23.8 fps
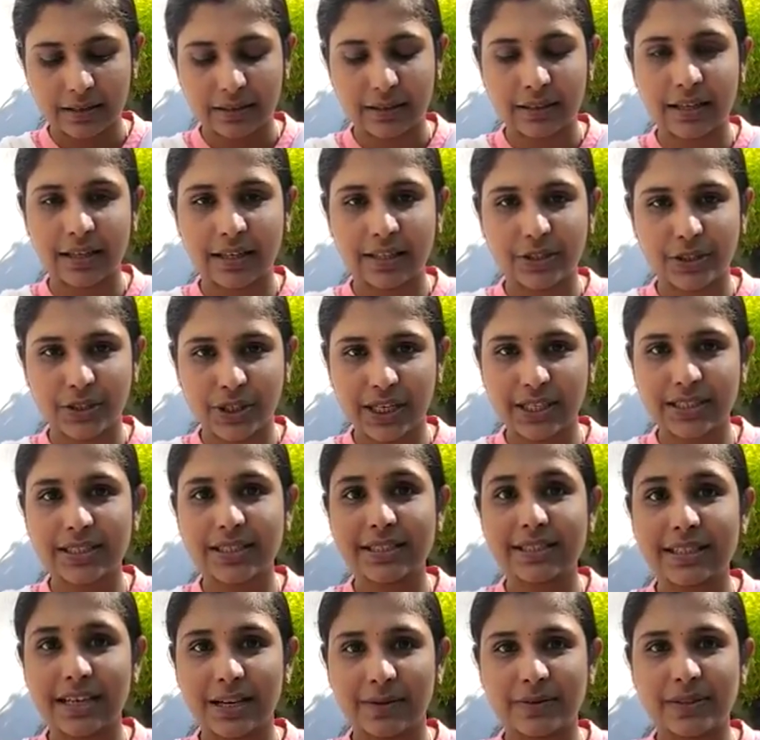The
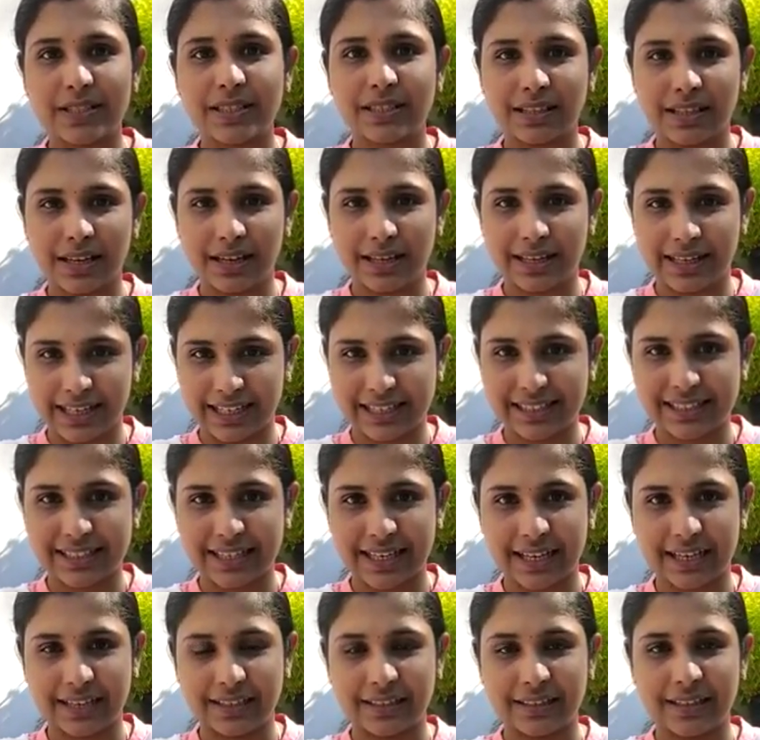changes comes in the next
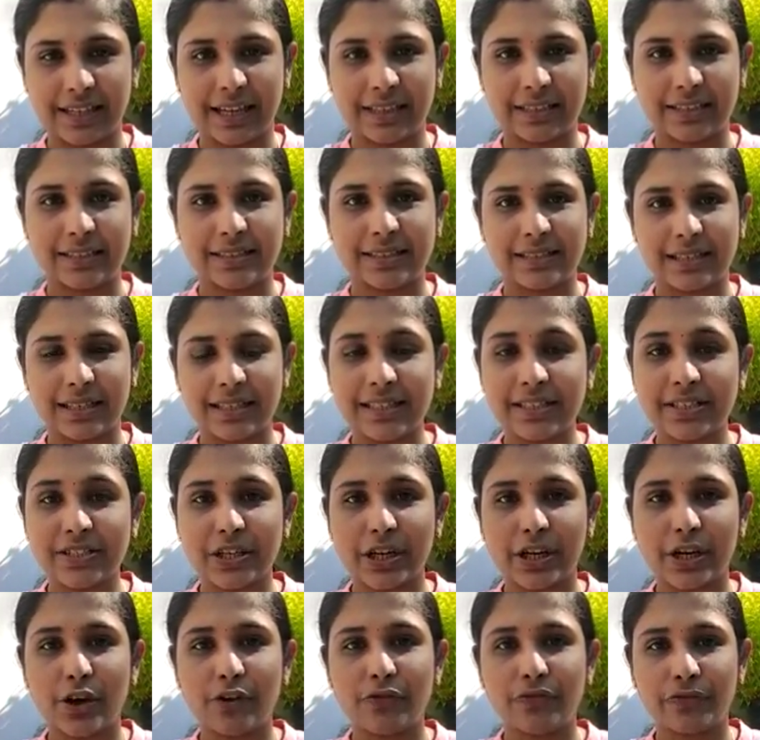line. That is,
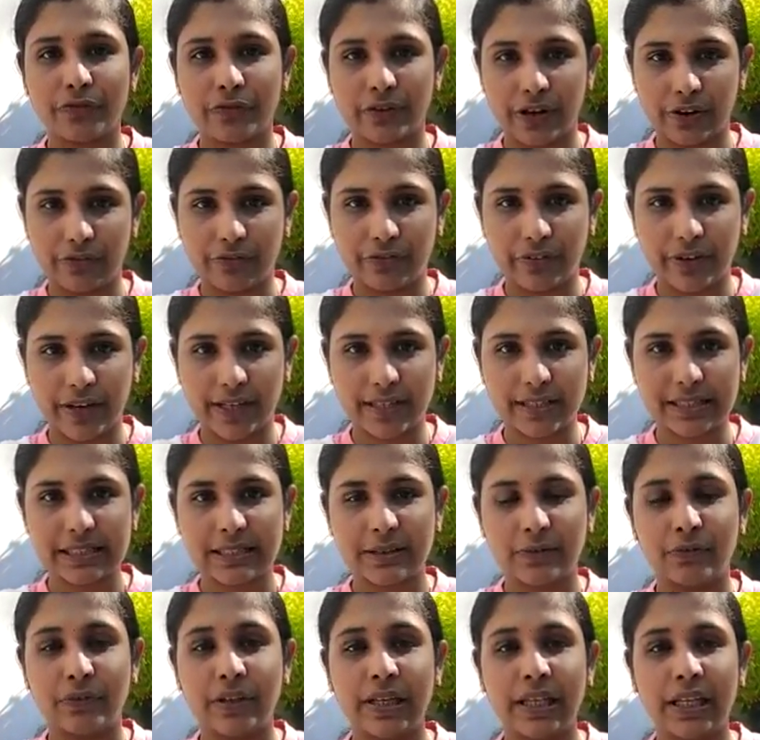instead of reference,
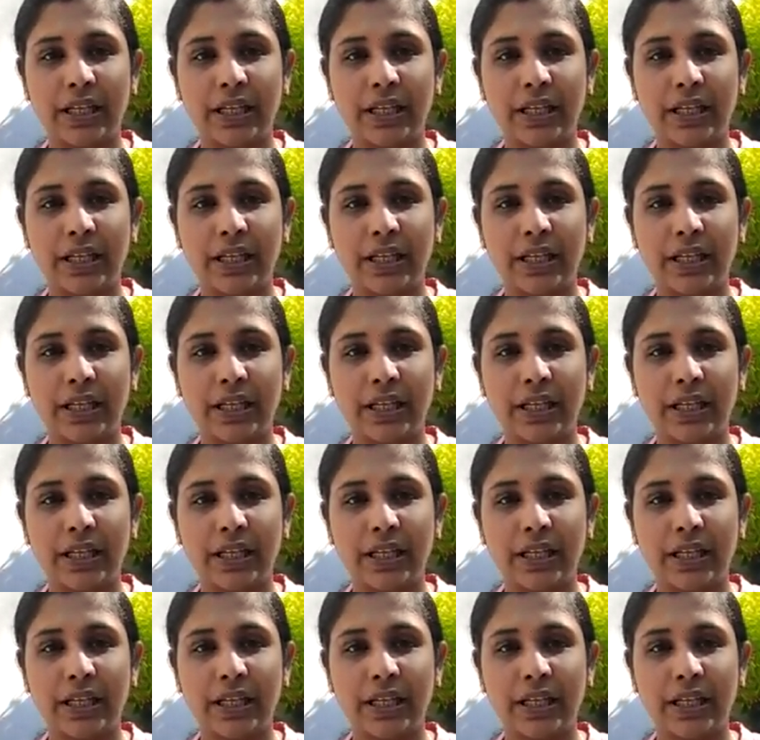we